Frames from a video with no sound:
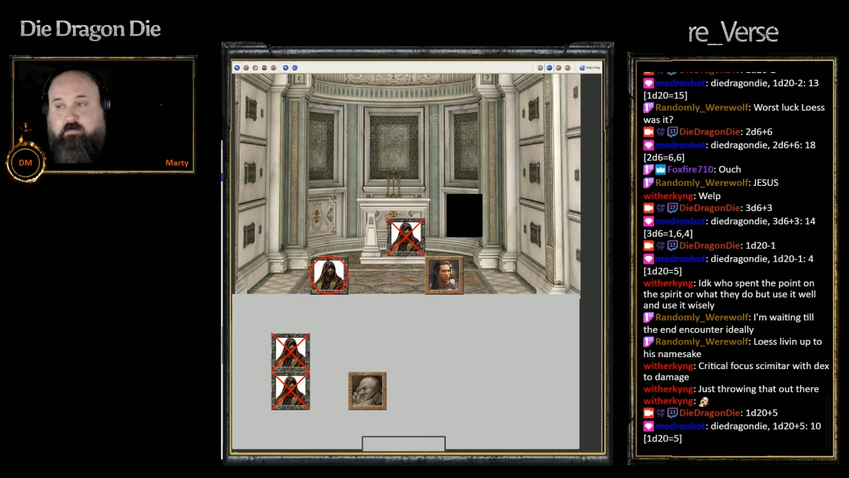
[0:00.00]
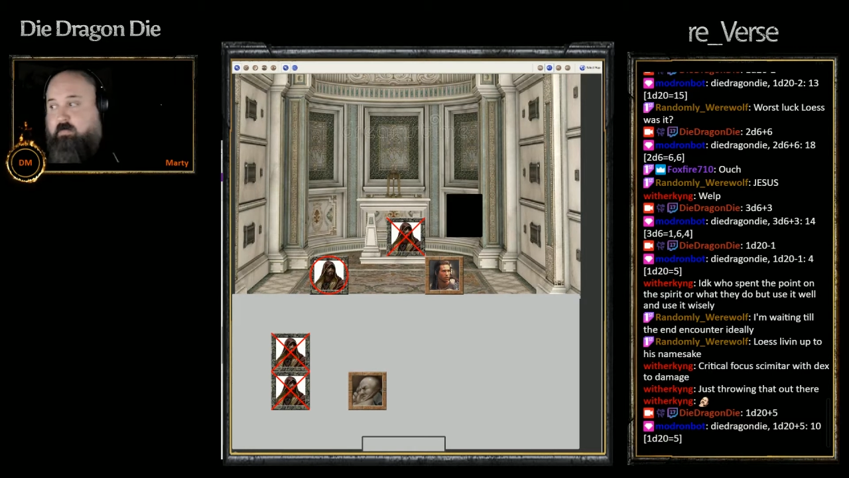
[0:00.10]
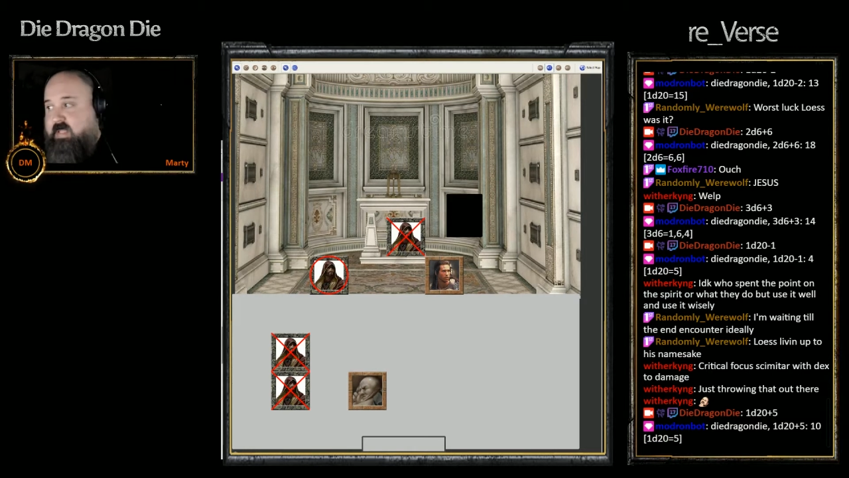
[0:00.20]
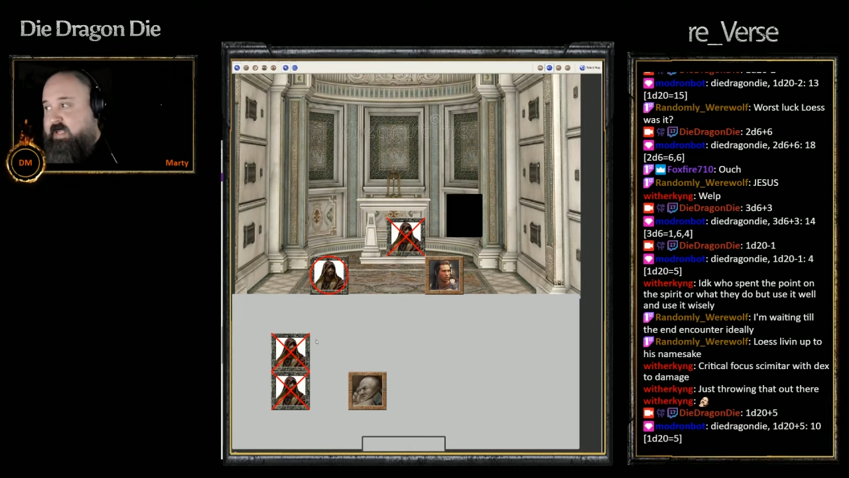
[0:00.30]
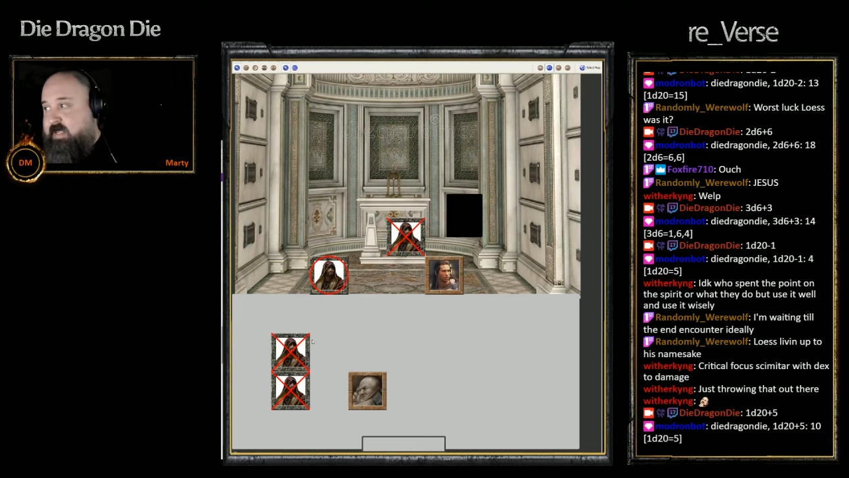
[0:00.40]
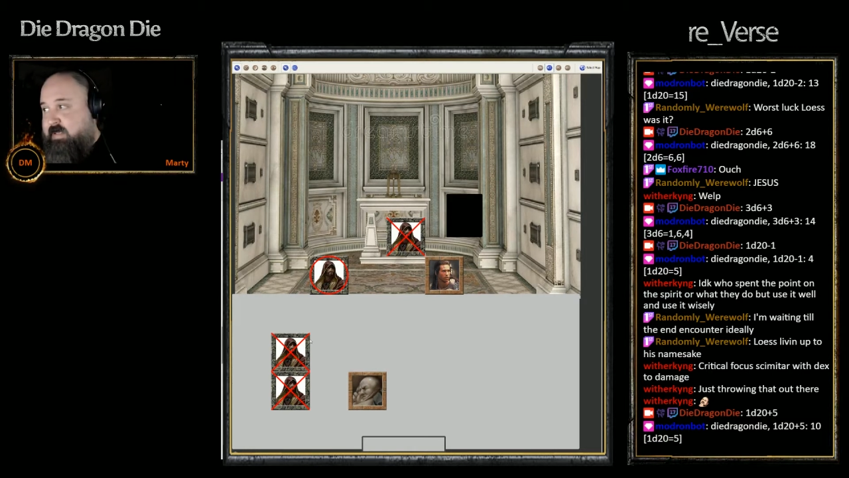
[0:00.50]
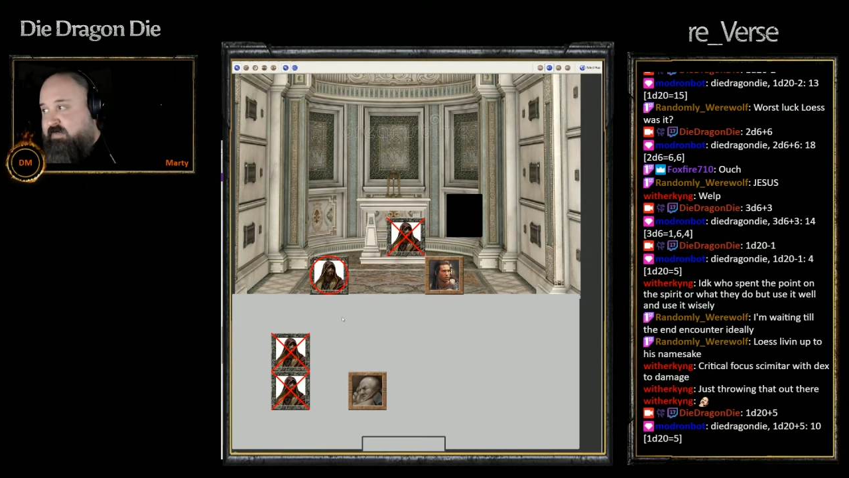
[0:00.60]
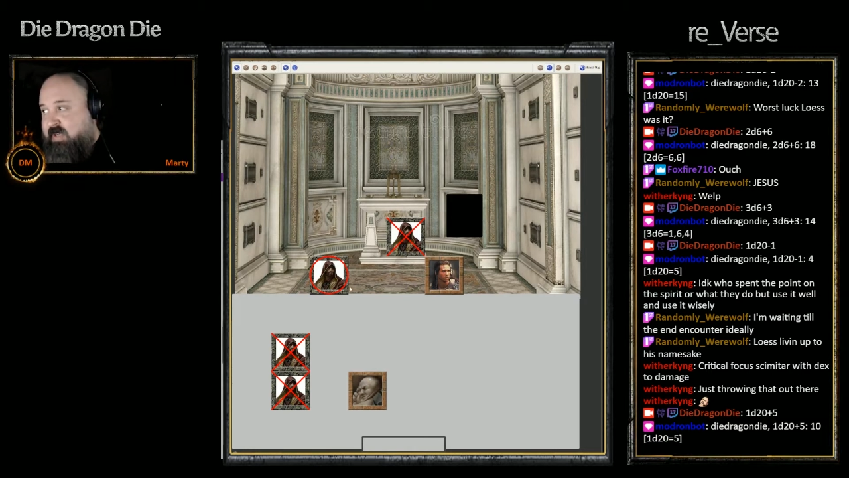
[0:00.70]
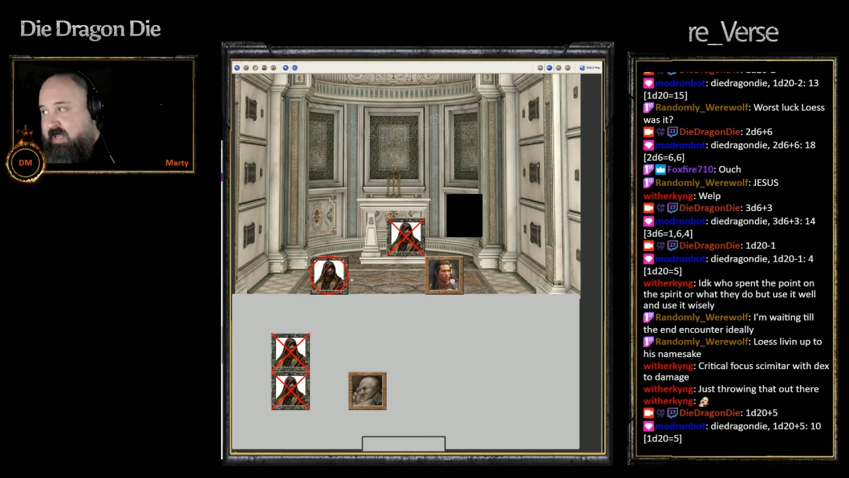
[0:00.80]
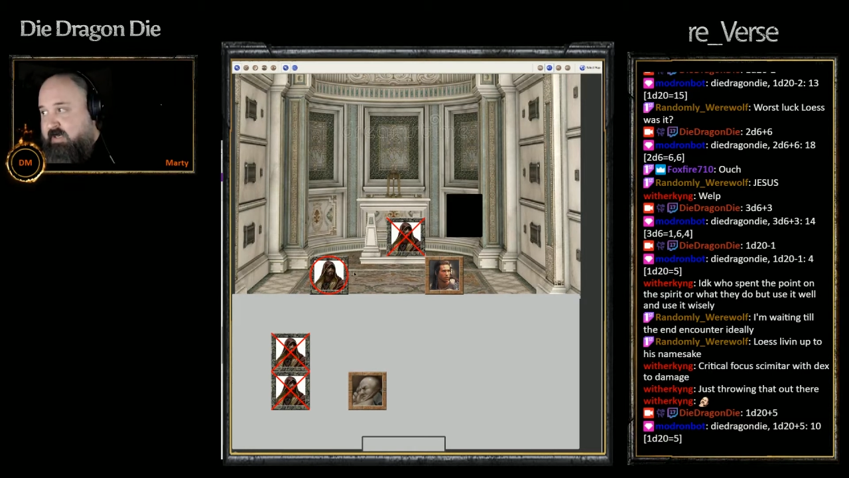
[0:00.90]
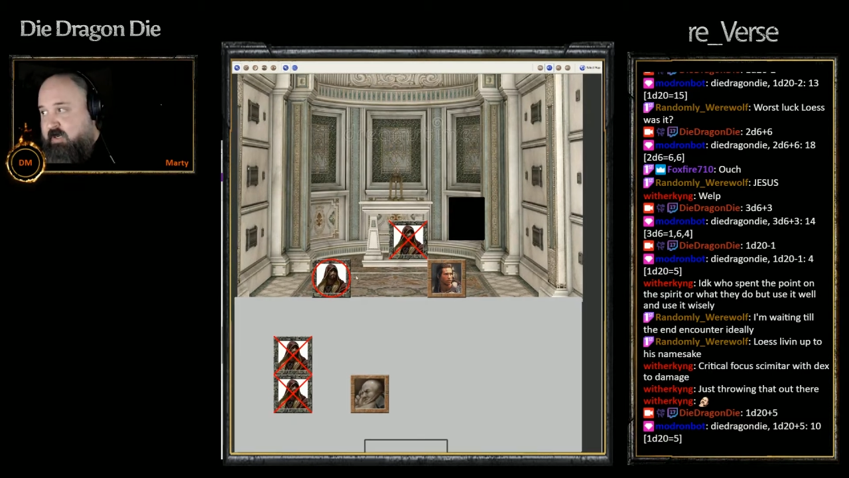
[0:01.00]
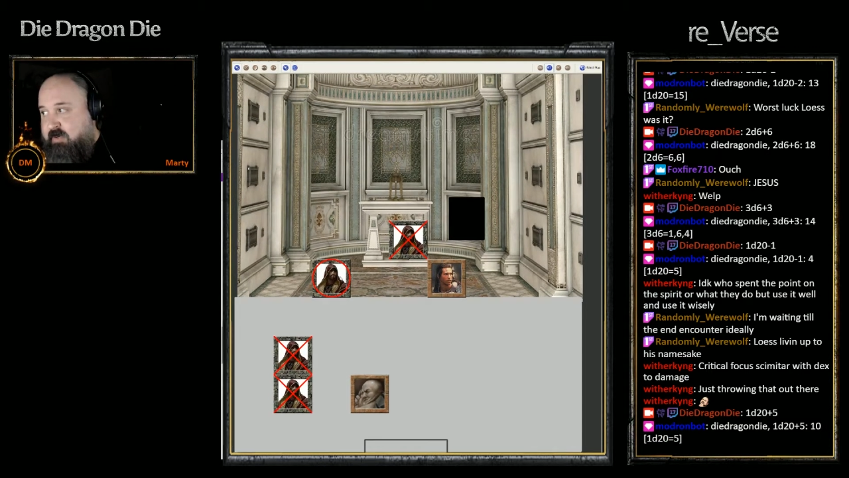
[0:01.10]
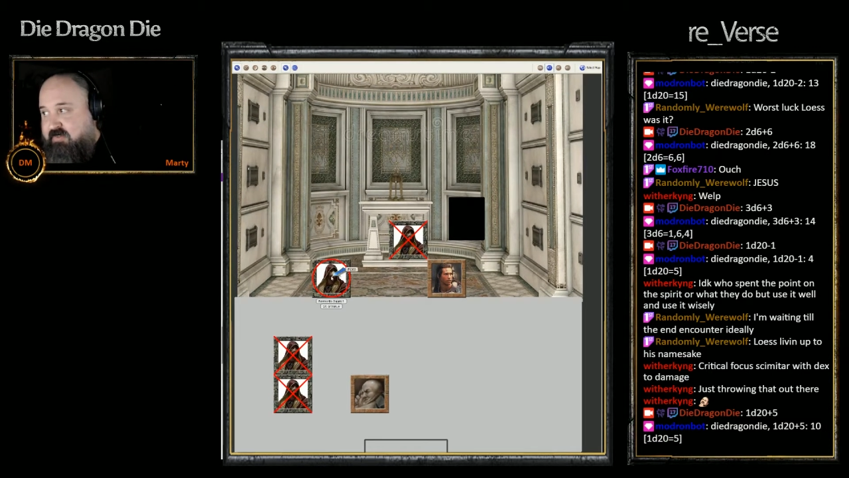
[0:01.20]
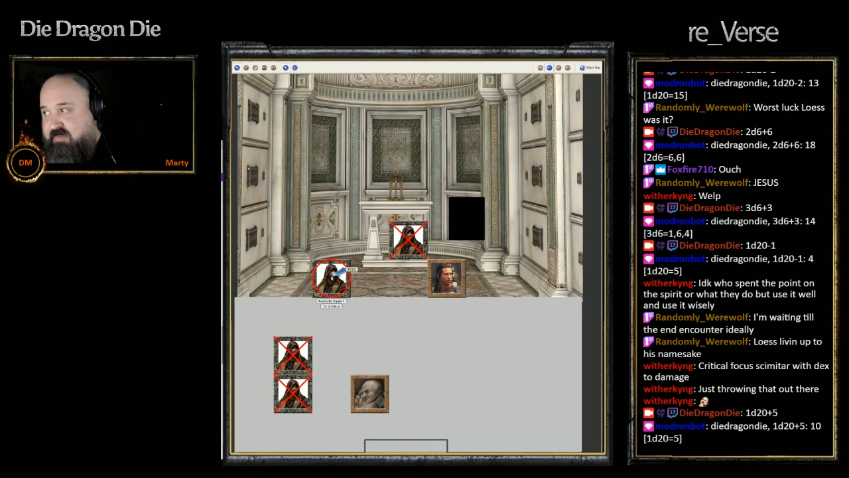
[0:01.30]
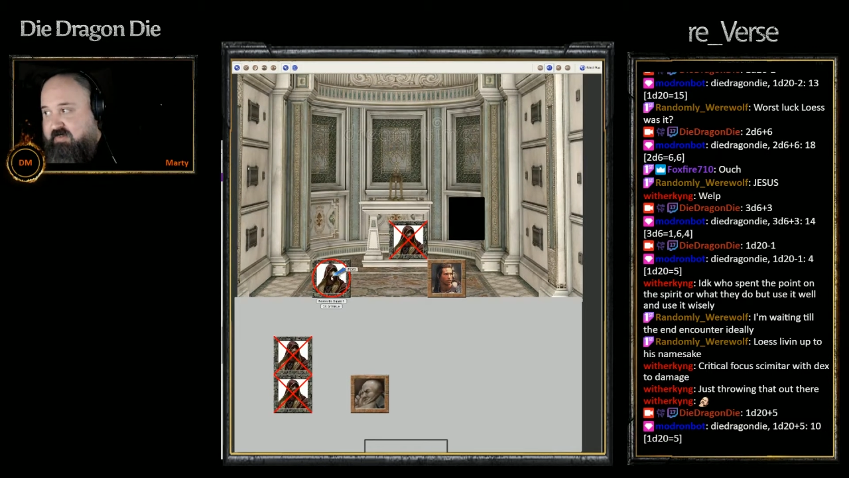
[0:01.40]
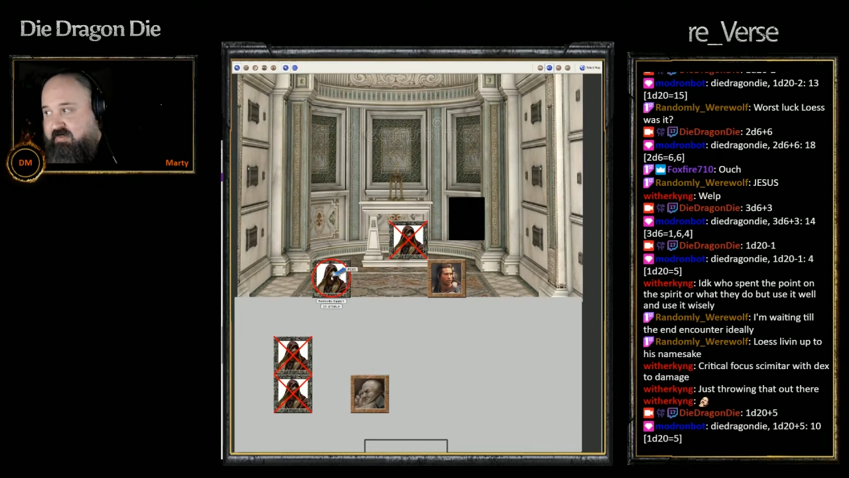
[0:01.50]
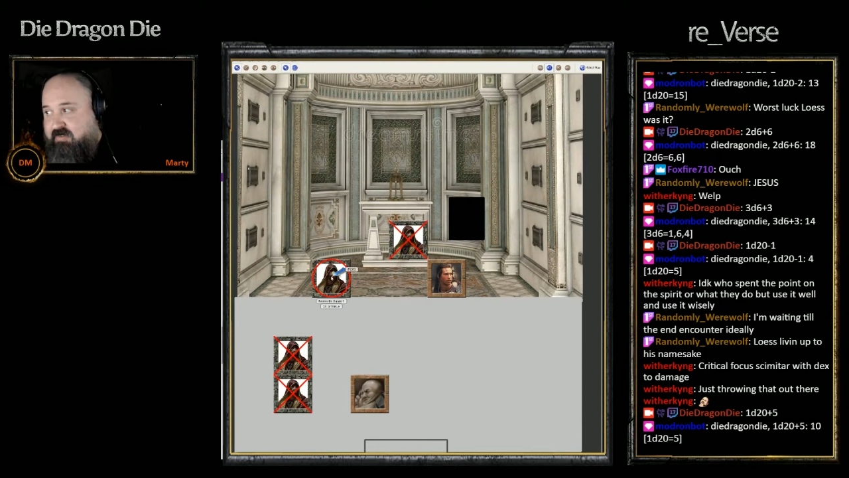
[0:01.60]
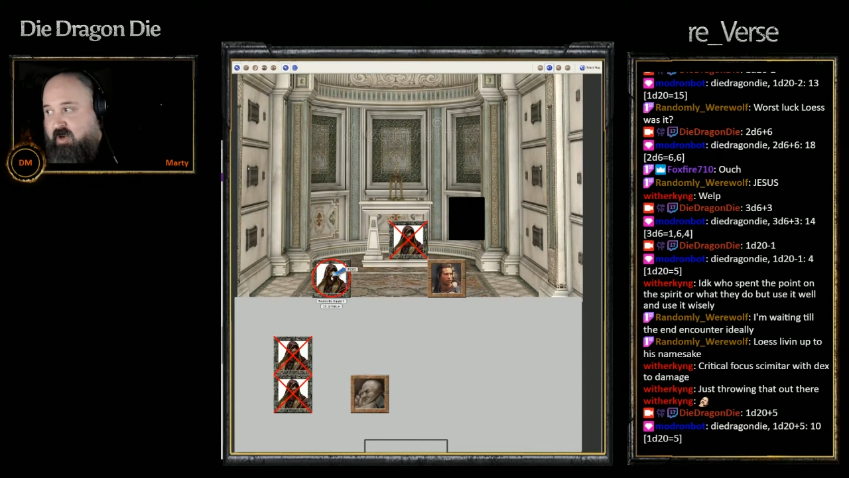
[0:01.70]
He does not notice that this